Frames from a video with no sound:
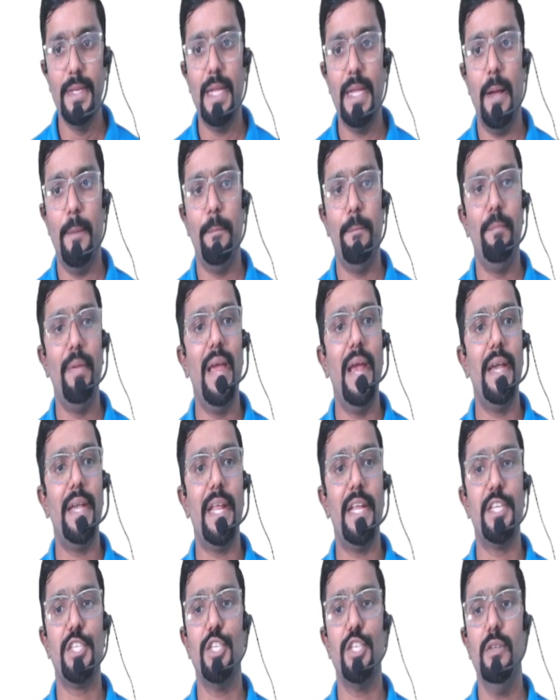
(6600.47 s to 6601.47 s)
Yeah, pay
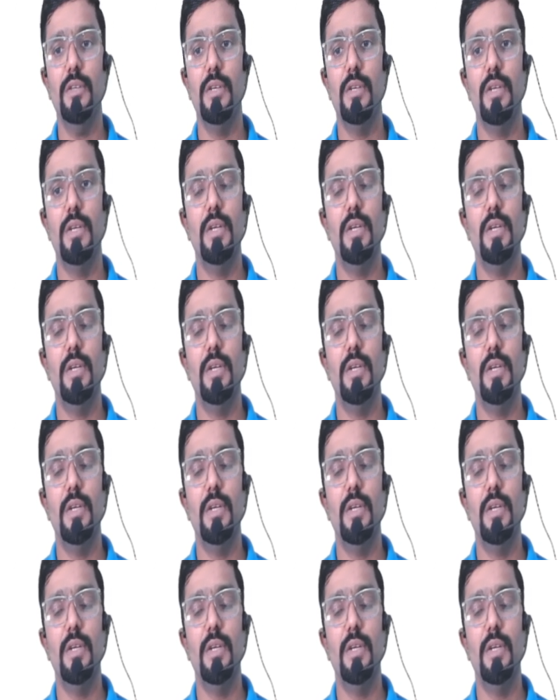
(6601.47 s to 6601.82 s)
attention.